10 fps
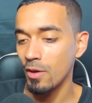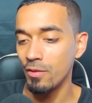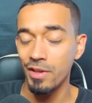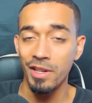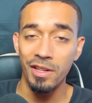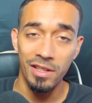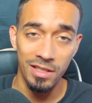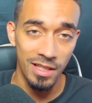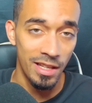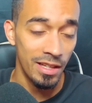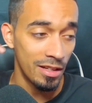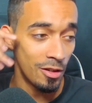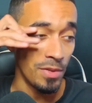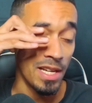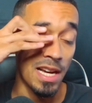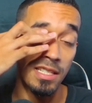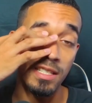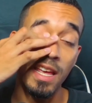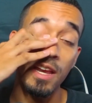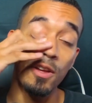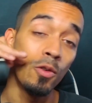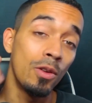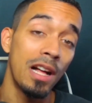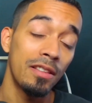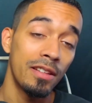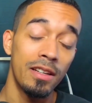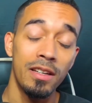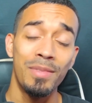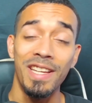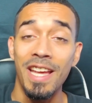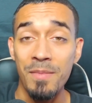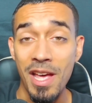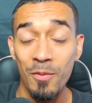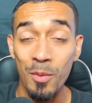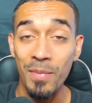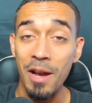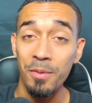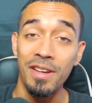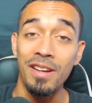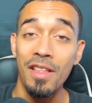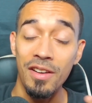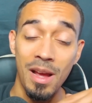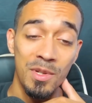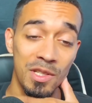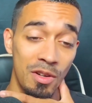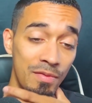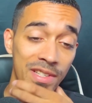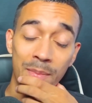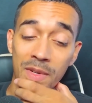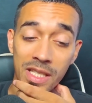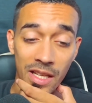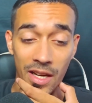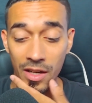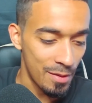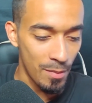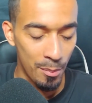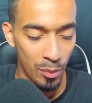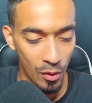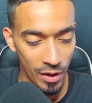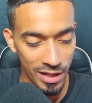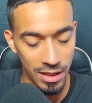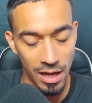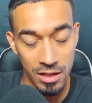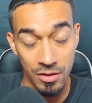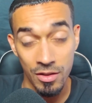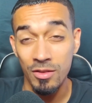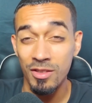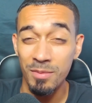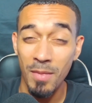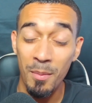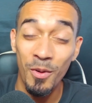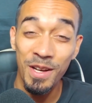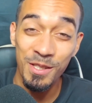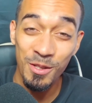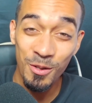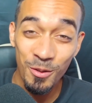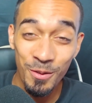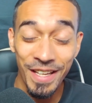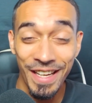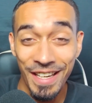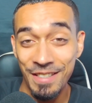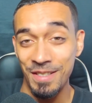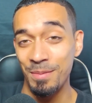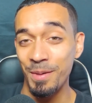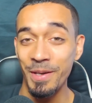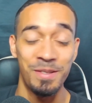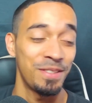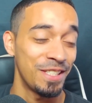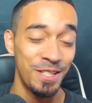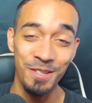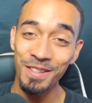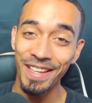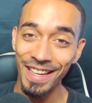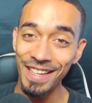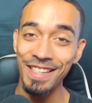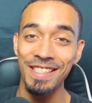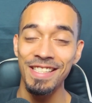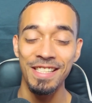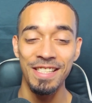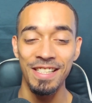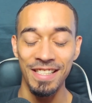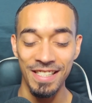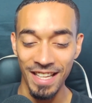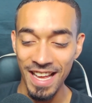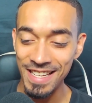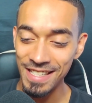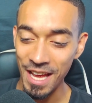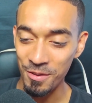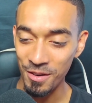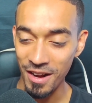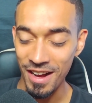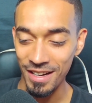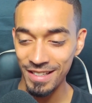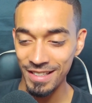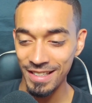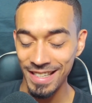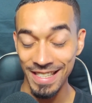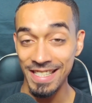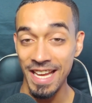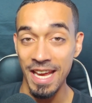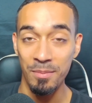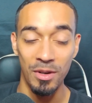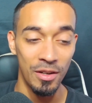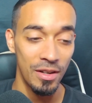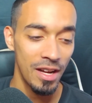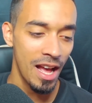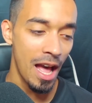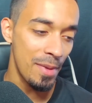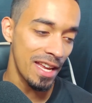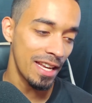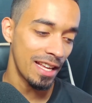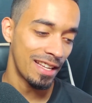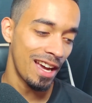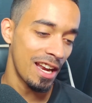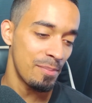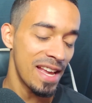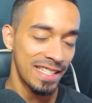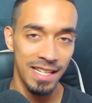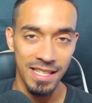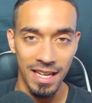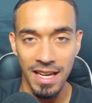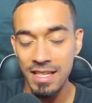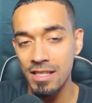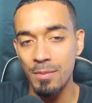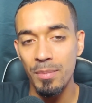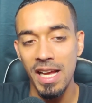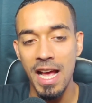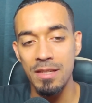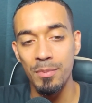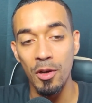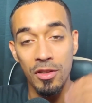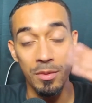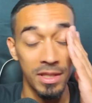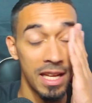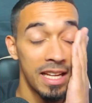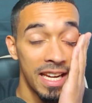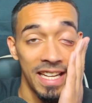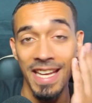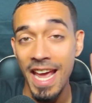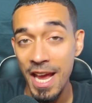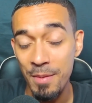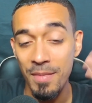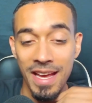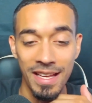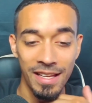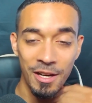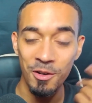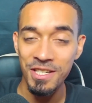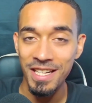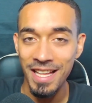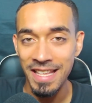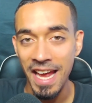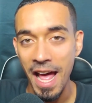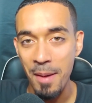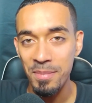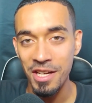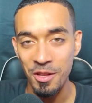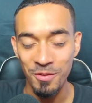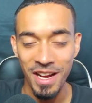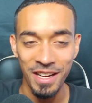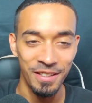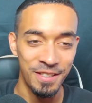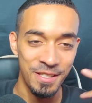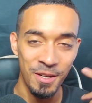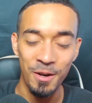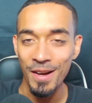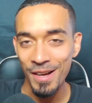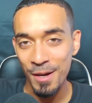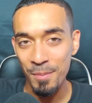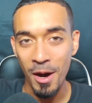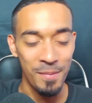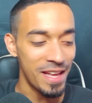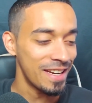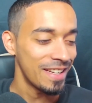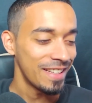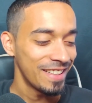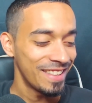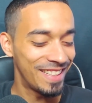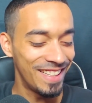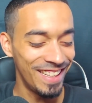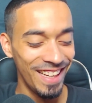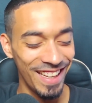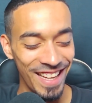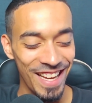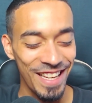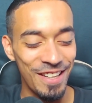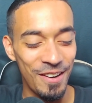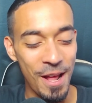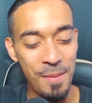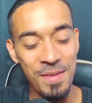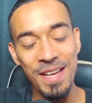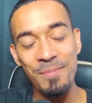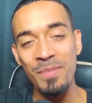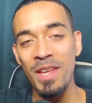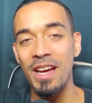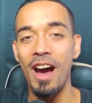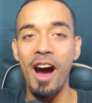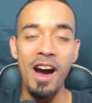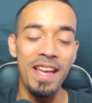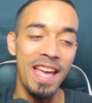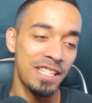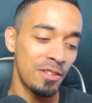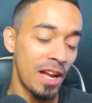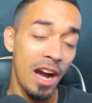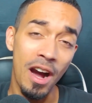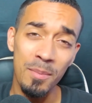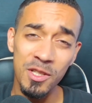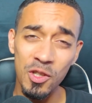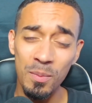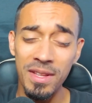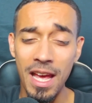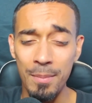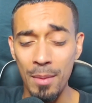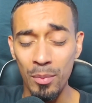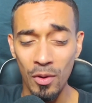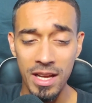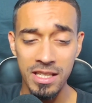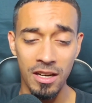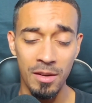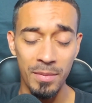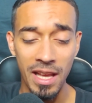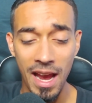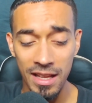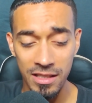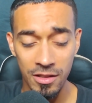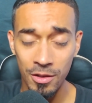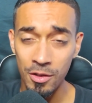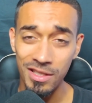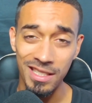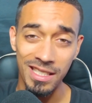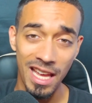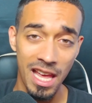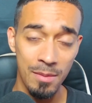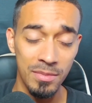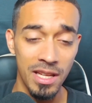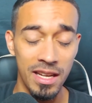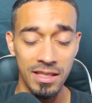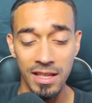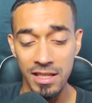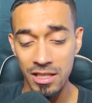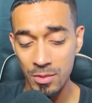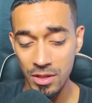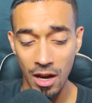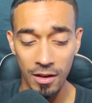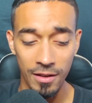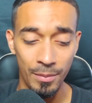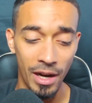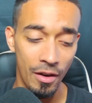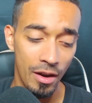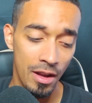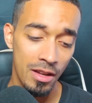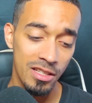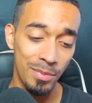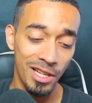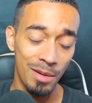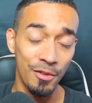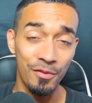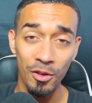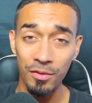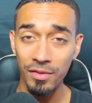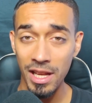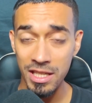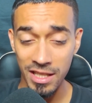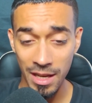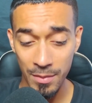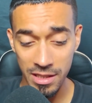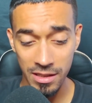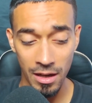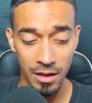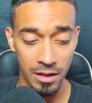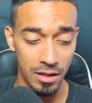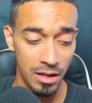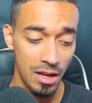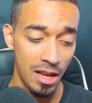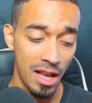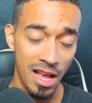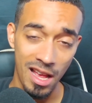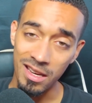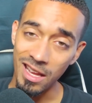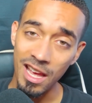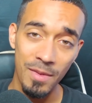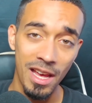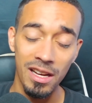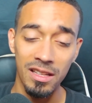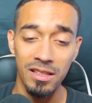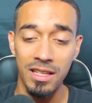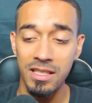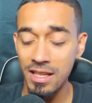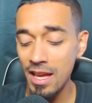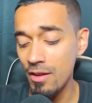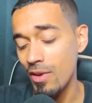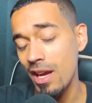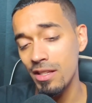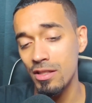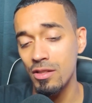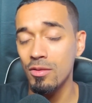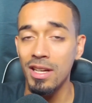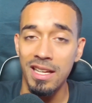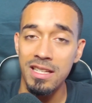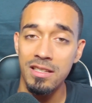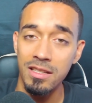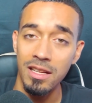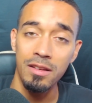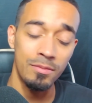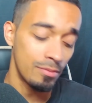over in New York City. Hope you guys are staying cool out there. But yeah, man, we're back with another episode of Demon Slayer. My boy Tanjiro took my boy 2 years, bro. 2 years to slice that rock. Insane, bro. I mean, kind of makes sense, I guess. It's a big ass boulder, but then again, it's anime and, you know, shit like that happens on the regular. So come on, man. You know what I mean? Yeah, so now I'm assuming that my boy is going to be heading to those exams that his teacher was talking about to become a full-fledged Demon Slayer. And yeah, man, let's get right into it. I guess there's not